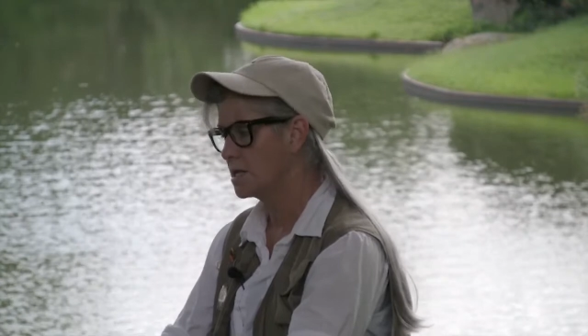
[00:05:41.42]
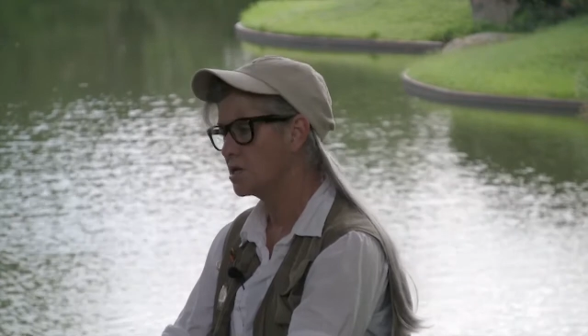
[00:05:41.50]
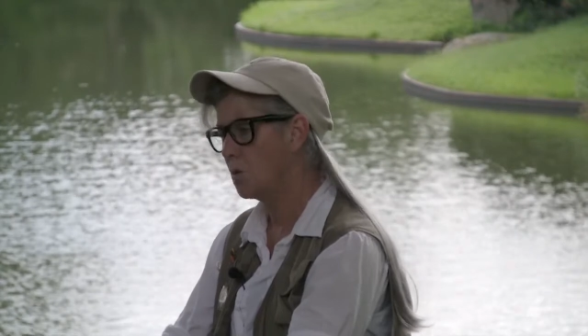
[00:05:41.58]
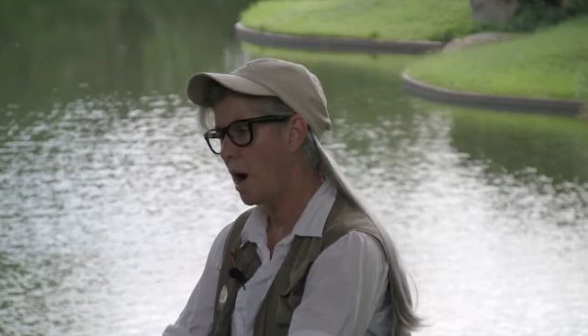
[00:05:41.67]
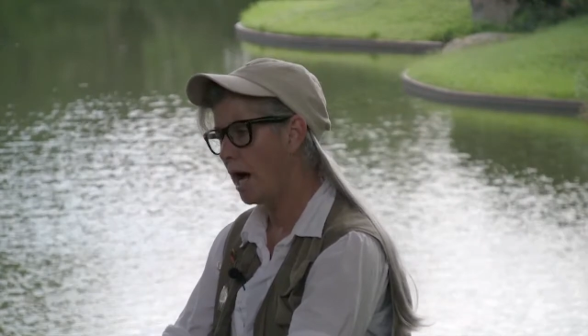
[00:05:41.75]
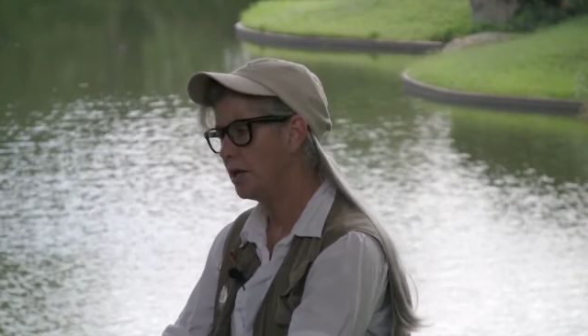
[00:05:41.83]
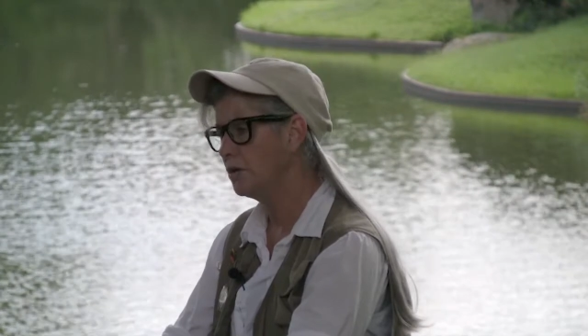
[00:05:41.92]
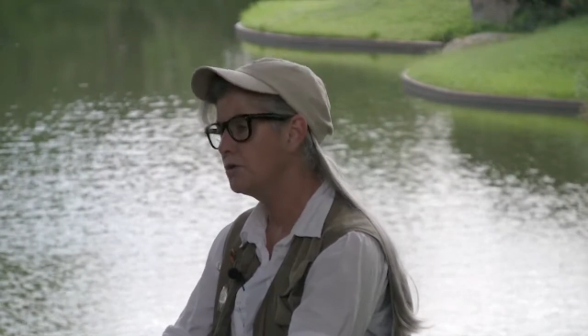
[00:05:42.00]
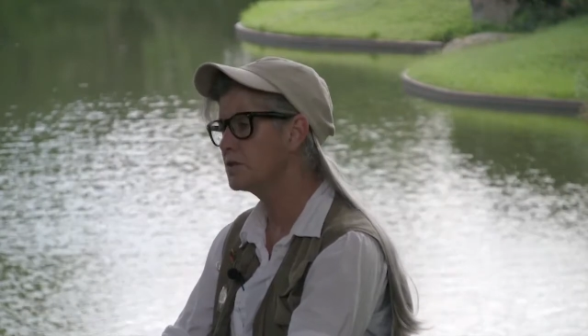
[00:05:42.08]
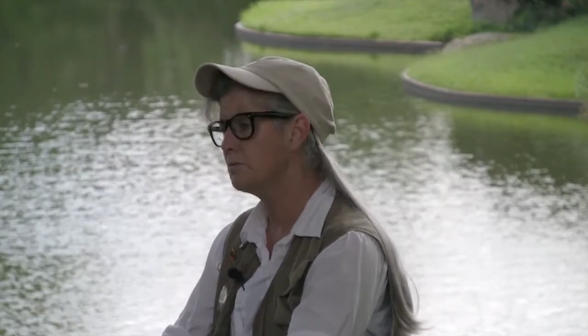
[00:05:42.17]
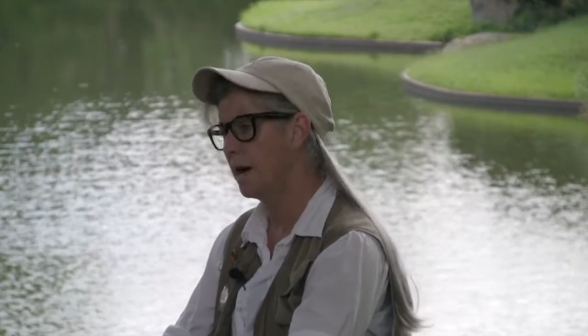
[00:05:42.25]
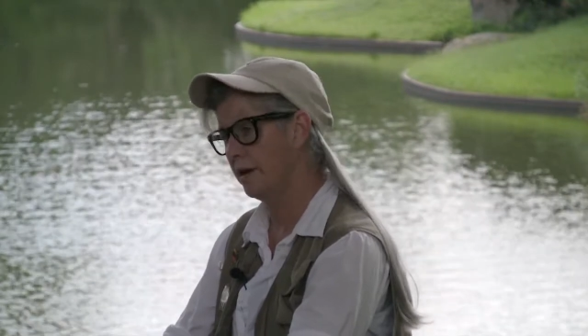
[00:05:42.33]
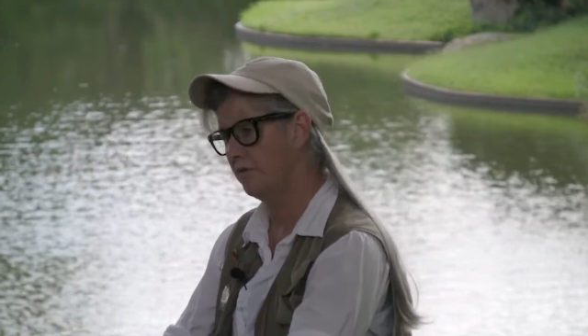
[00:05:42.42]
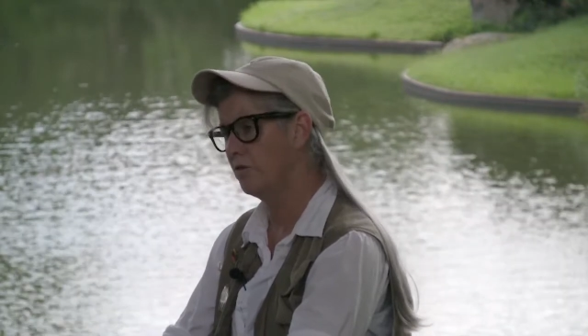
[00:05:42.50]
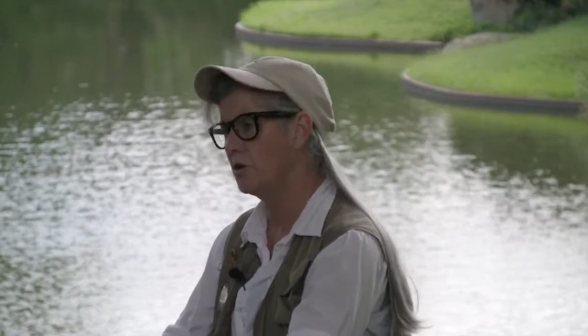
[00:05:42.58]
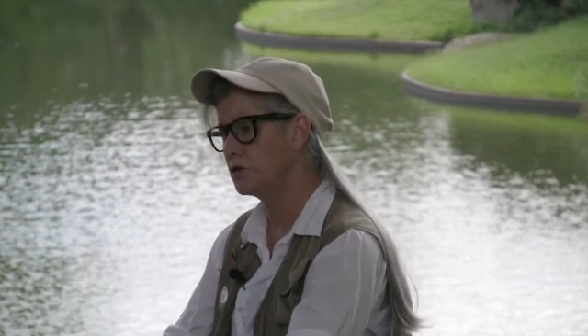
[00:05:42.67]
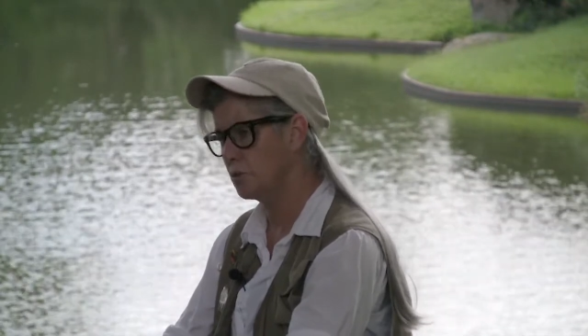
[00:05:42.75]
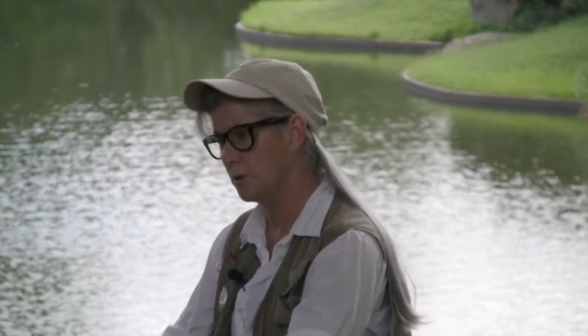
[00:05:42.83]
so I use my
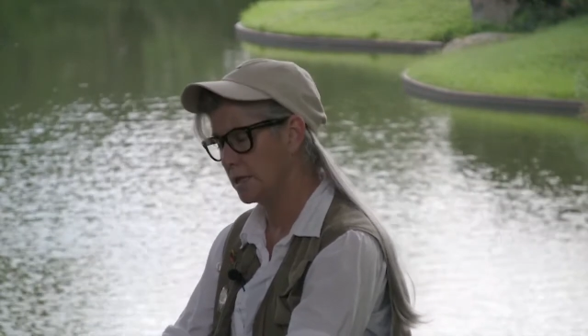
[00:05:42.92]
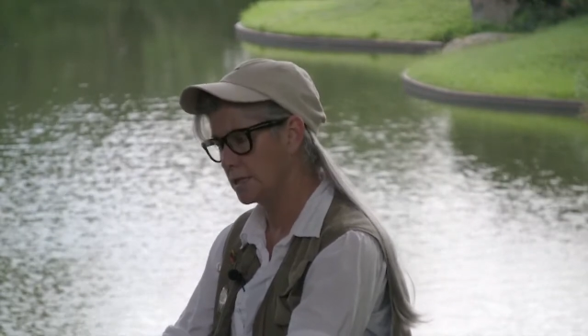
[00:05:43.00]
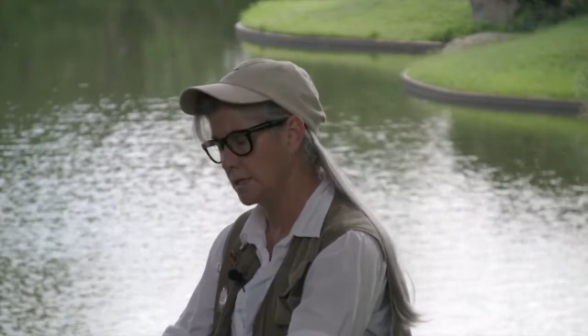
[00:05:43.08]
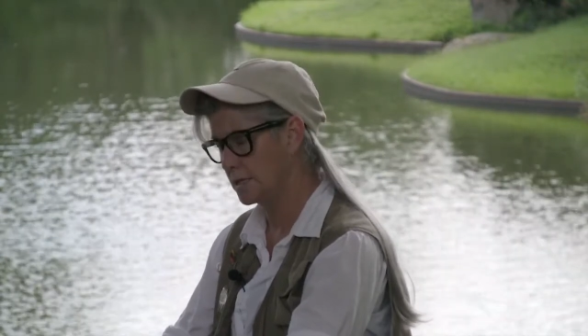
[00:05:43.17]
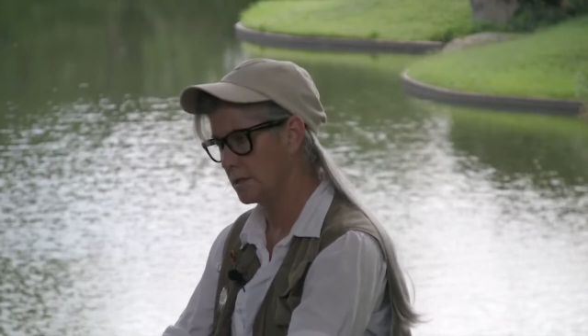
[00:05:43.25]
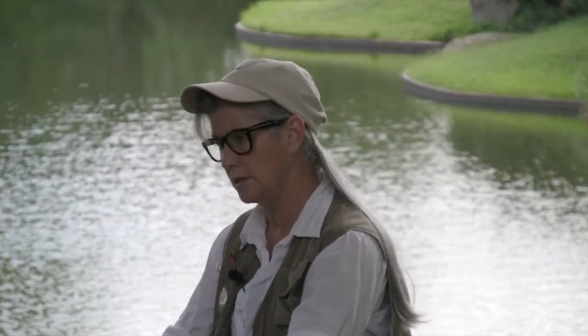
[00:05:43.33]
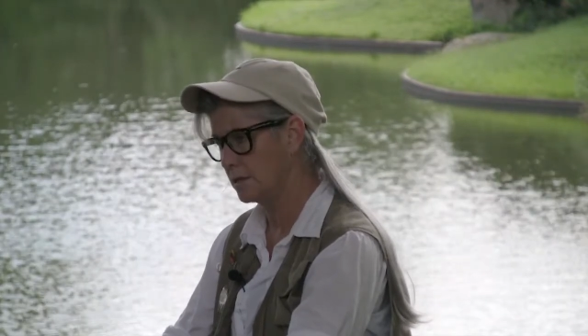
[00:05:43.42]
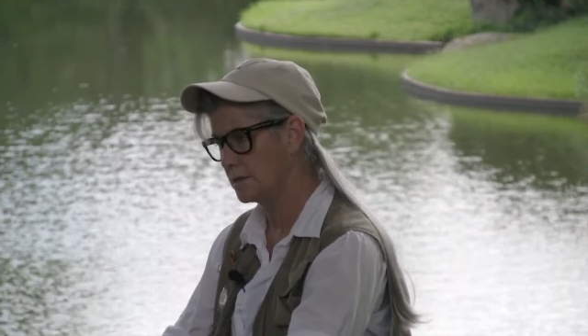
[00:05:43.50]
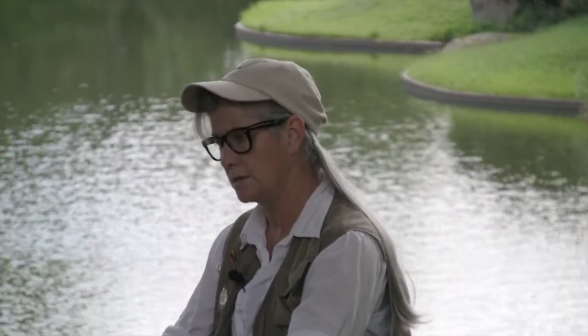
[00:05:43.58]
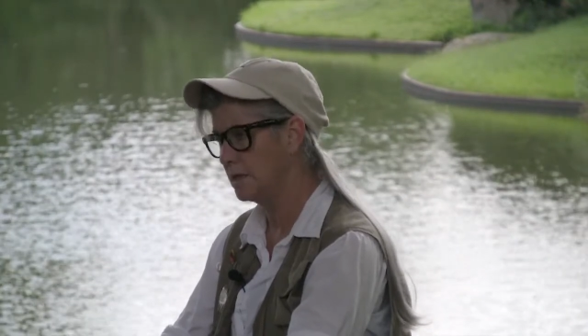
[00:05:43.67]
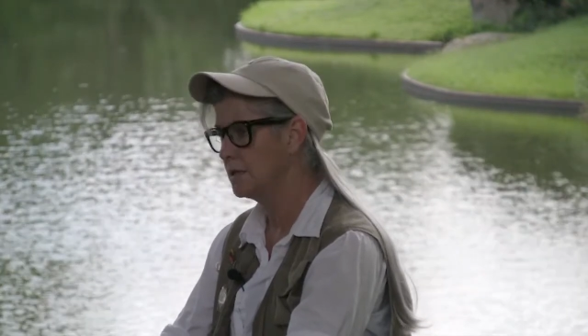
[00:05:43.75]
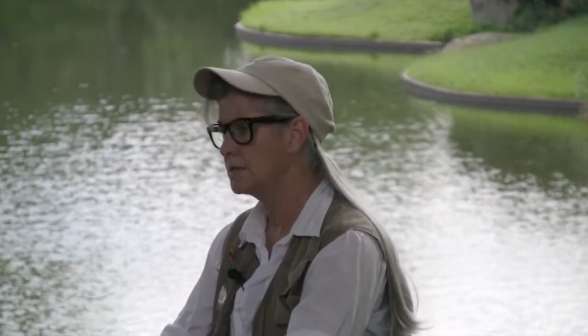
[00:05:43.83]
virtual existence